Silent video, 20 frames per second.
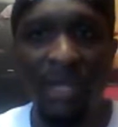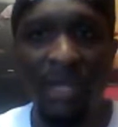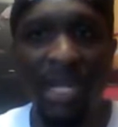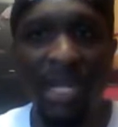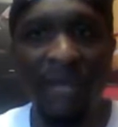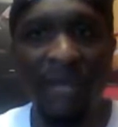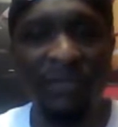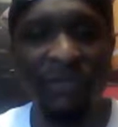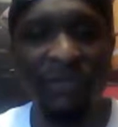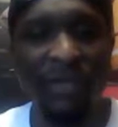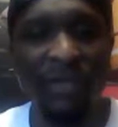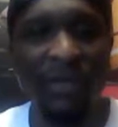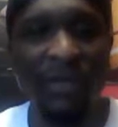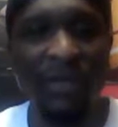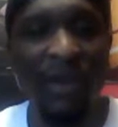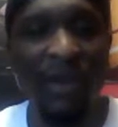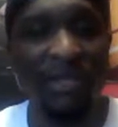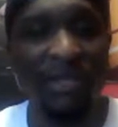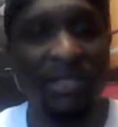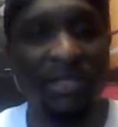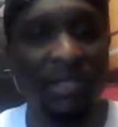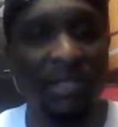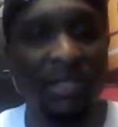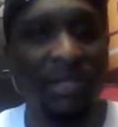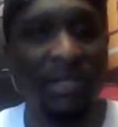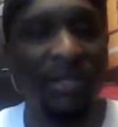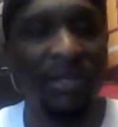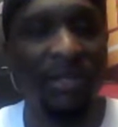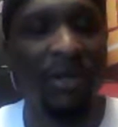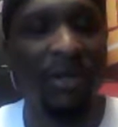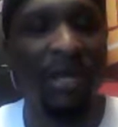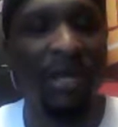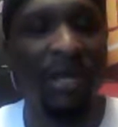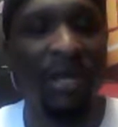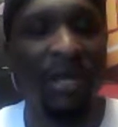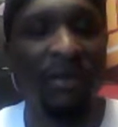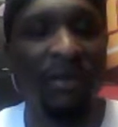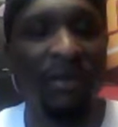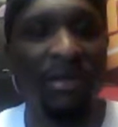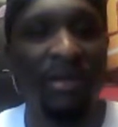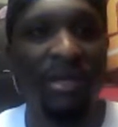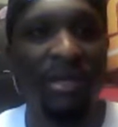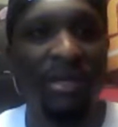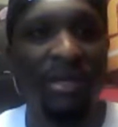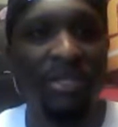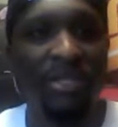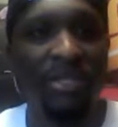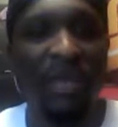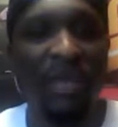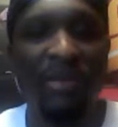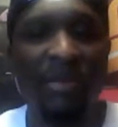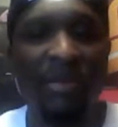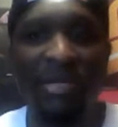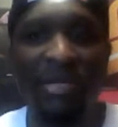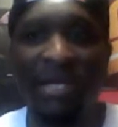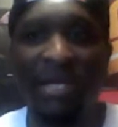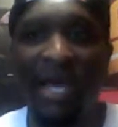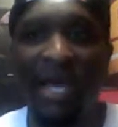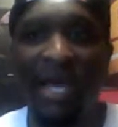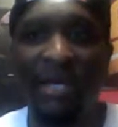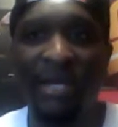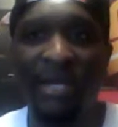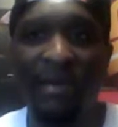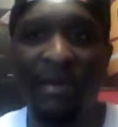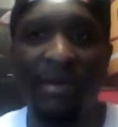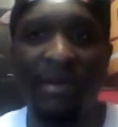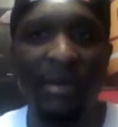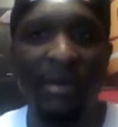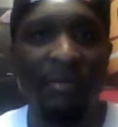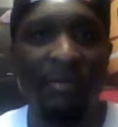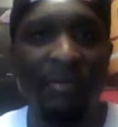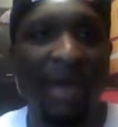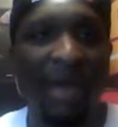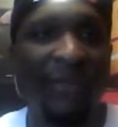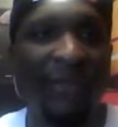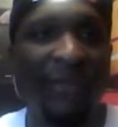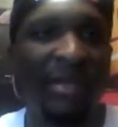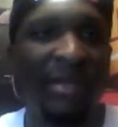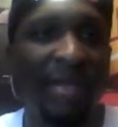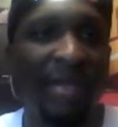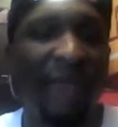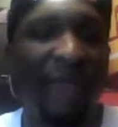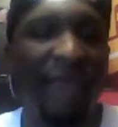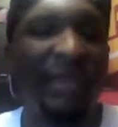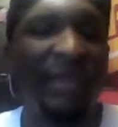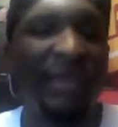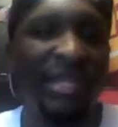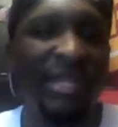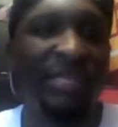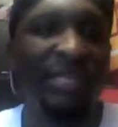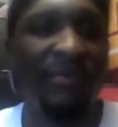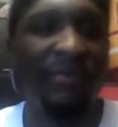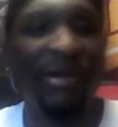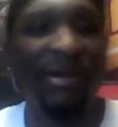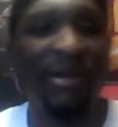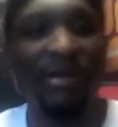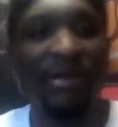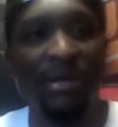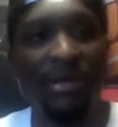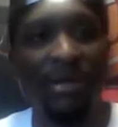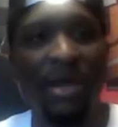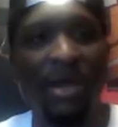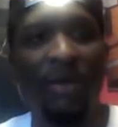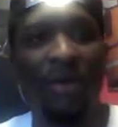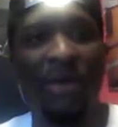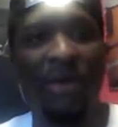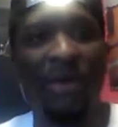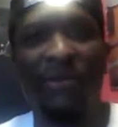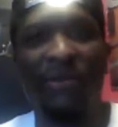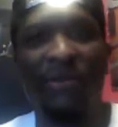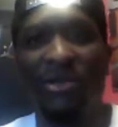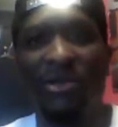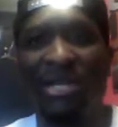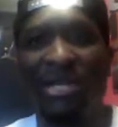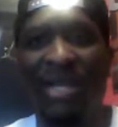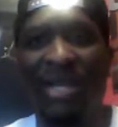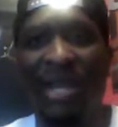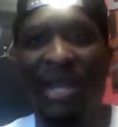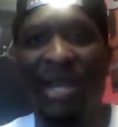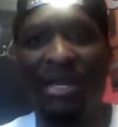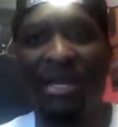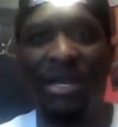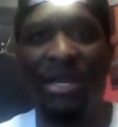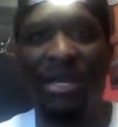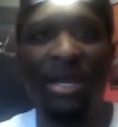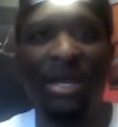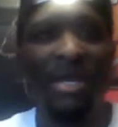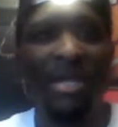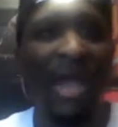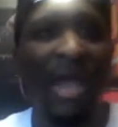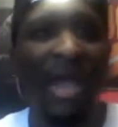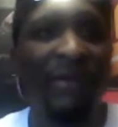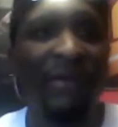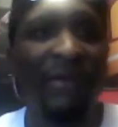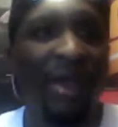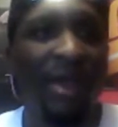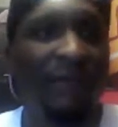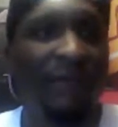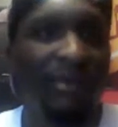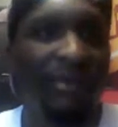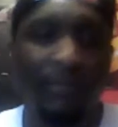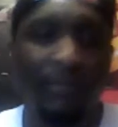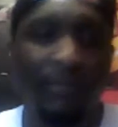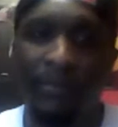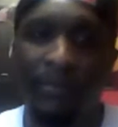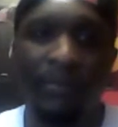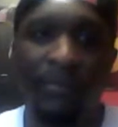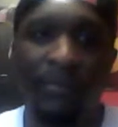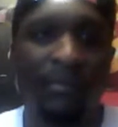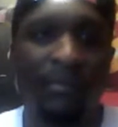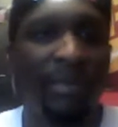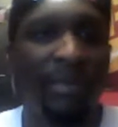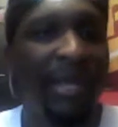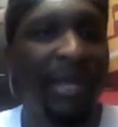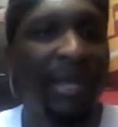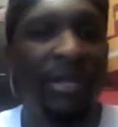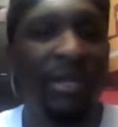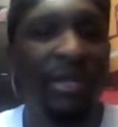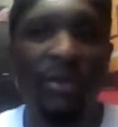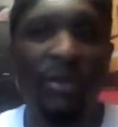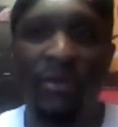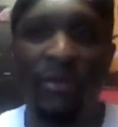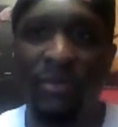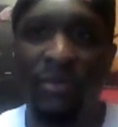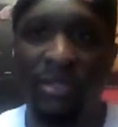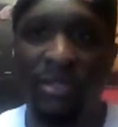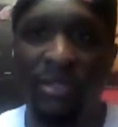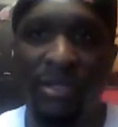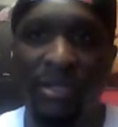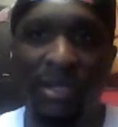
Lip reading: If so, they're going to insert Shumpert into the lineup. But I think he should be ready to go by Thursday night. Kyrie Irving played huge.